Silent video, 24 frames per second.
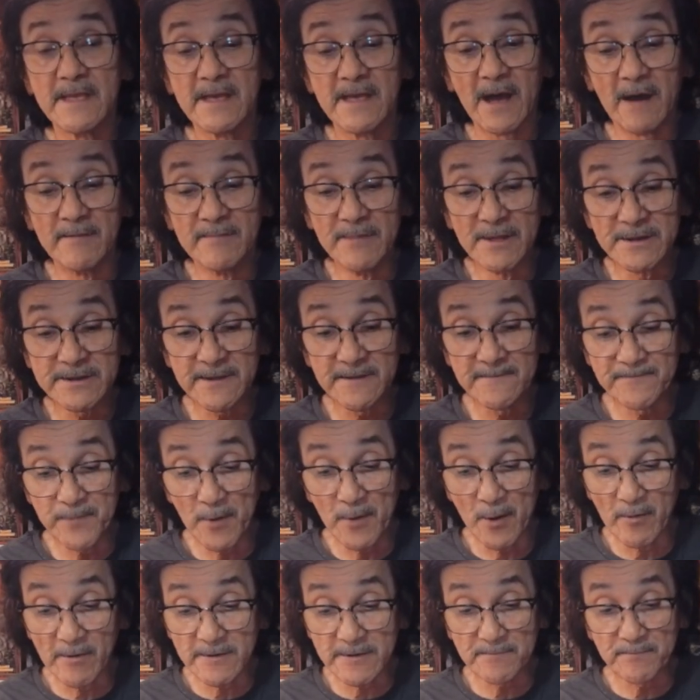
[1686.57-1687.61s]
I'm looking
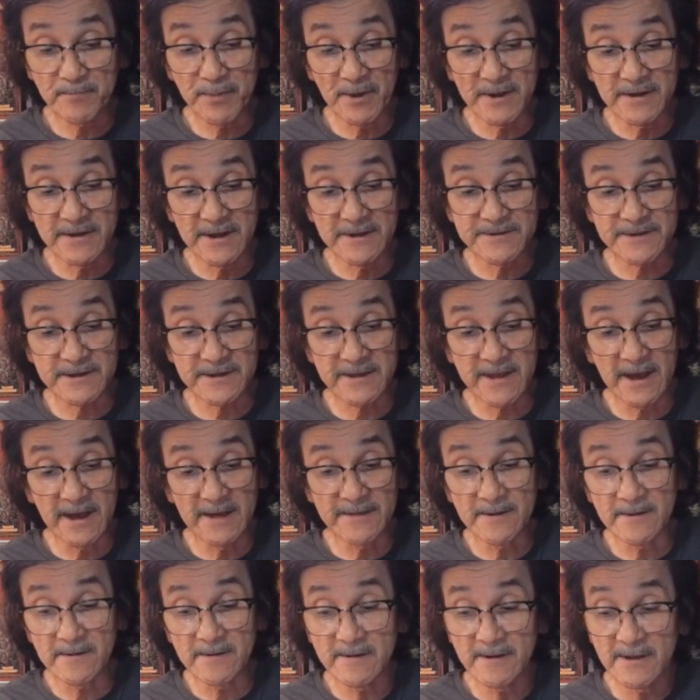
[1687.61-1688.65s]
forward to putting it
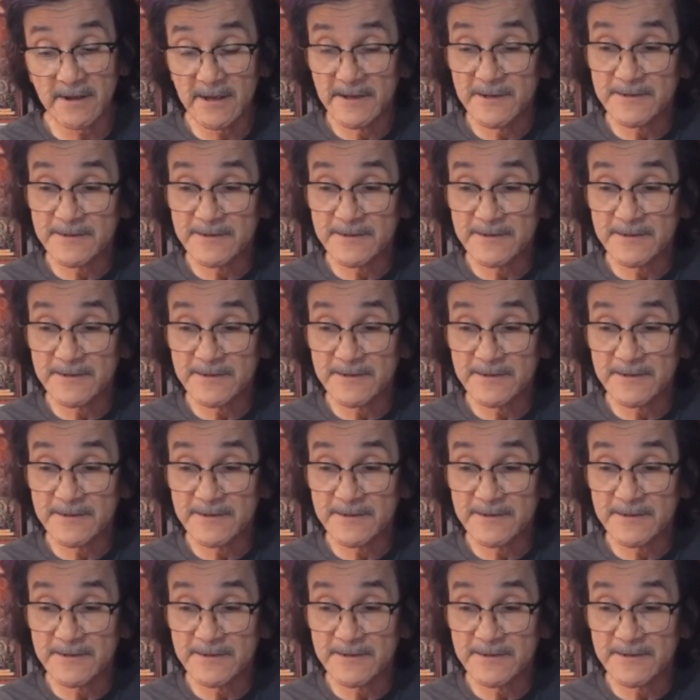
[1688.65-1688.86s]
together.